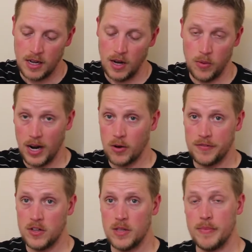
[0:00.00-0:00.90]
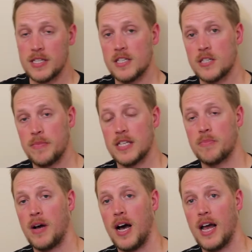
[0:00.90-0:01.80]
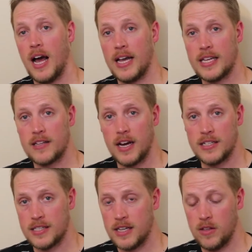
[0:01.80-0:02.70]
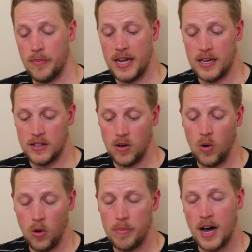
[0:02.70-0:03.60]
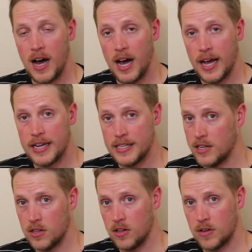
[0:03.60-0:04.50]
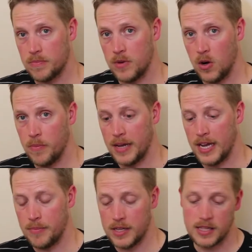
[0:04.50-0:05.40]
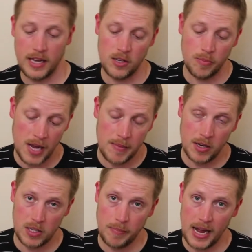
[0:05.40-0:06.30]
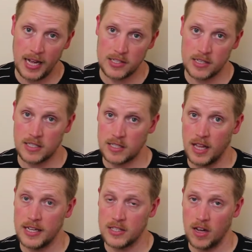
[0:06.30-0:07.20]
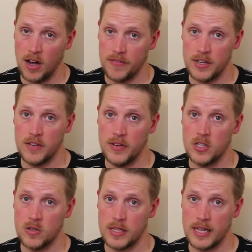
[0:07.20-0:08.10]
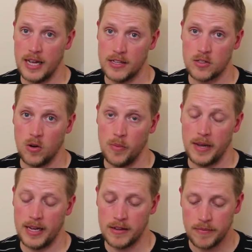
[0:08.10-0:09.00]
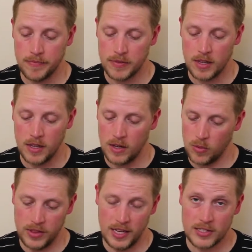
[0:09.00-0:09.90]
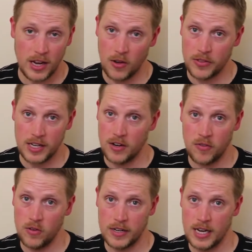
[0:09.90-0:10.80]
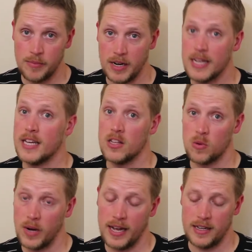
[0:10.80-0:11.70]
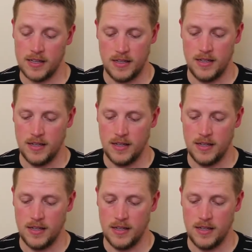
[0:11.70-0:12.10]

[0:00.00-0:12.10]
When I reviewed the Mrs. Smith's pie, I said the whole pie didn't look homemade, but that you might be able to pass a slice off individually as homemade. With this, I don't think you're fooling anybody either way.